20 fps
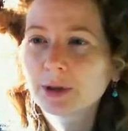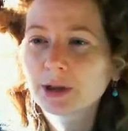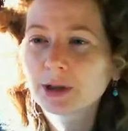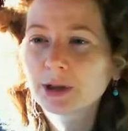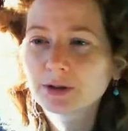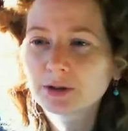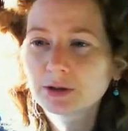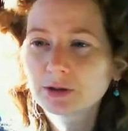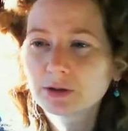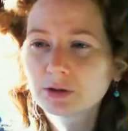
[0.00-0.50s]

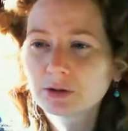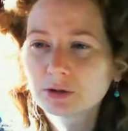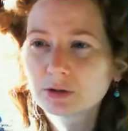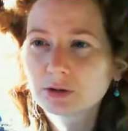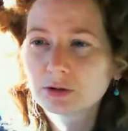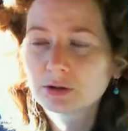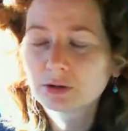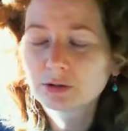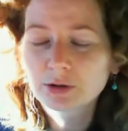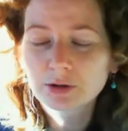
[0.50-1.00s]

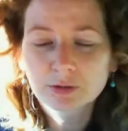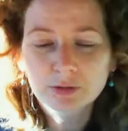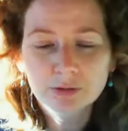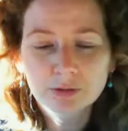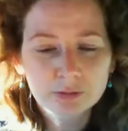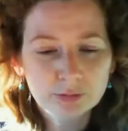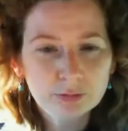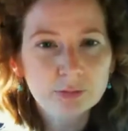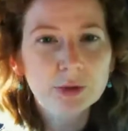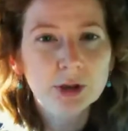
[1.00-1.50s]
message. So your
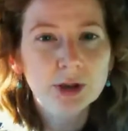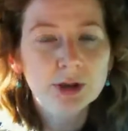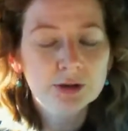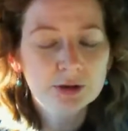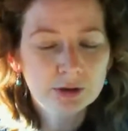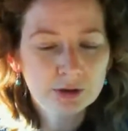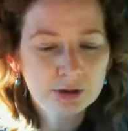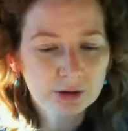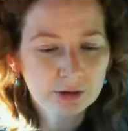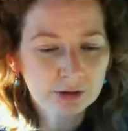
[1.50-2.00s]

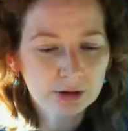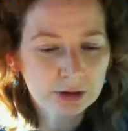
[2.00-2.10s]
message.